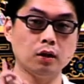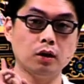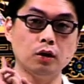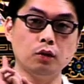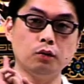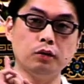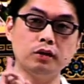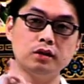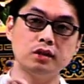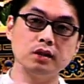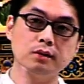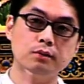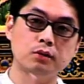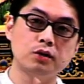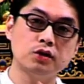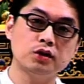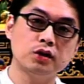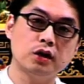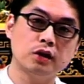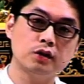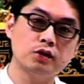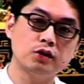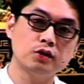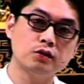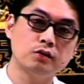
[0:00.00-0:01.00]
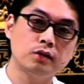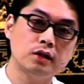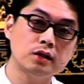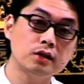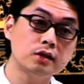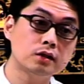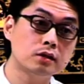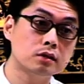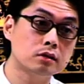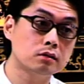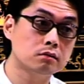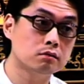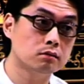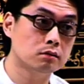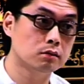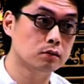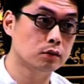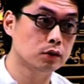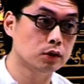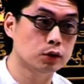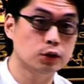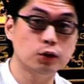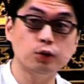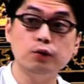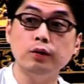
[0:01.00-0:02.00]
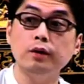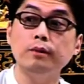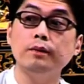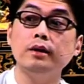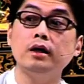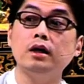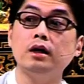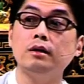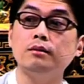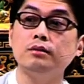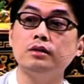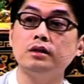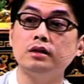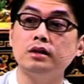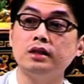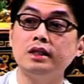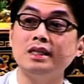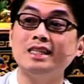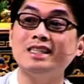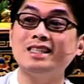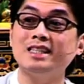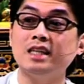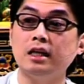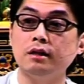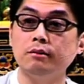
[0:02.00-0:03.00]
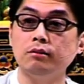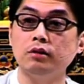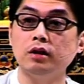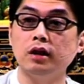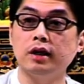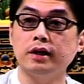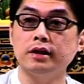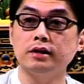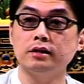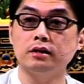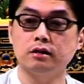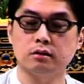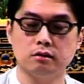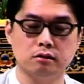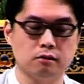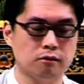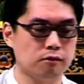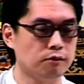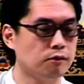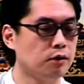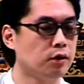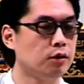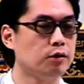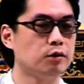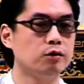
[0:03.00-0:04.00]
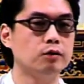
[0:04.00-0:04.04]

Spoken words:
When someone talks to us, do we become destabilized very